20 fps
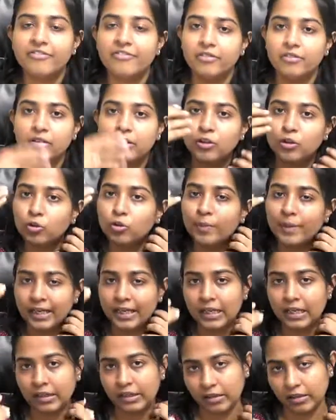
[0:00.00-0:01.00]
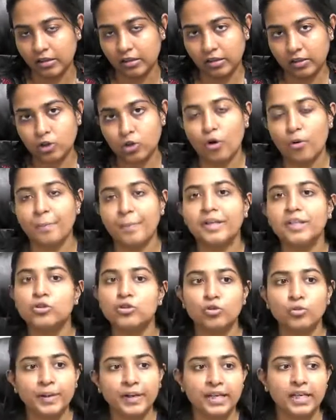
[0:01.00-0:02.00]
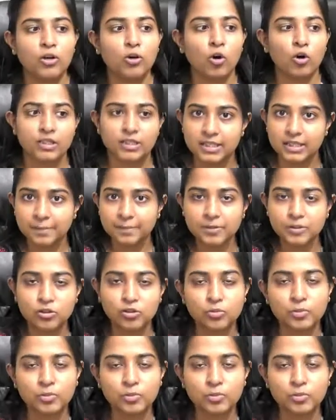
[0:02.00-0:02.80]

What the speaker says: too many topics, too many concepts to be